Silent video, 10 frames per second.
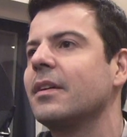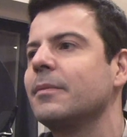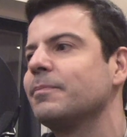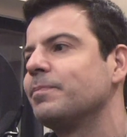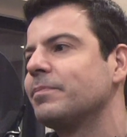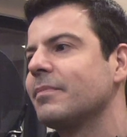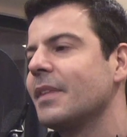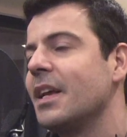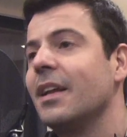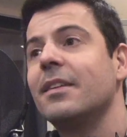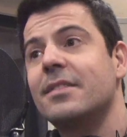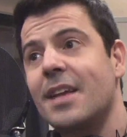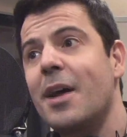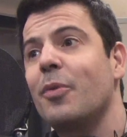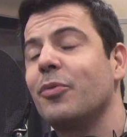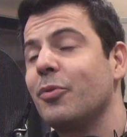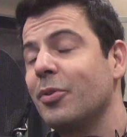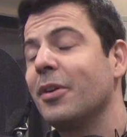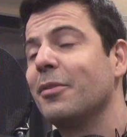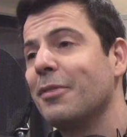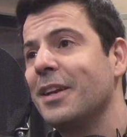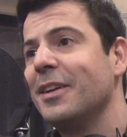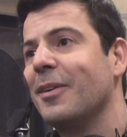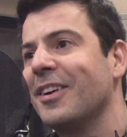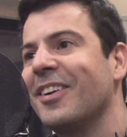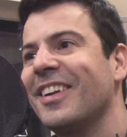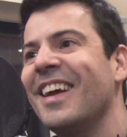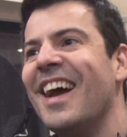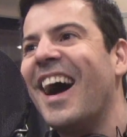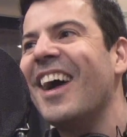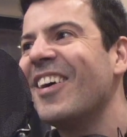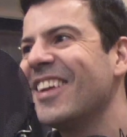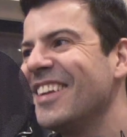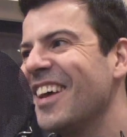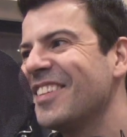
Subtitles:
And it sounds good on the radio. I heard it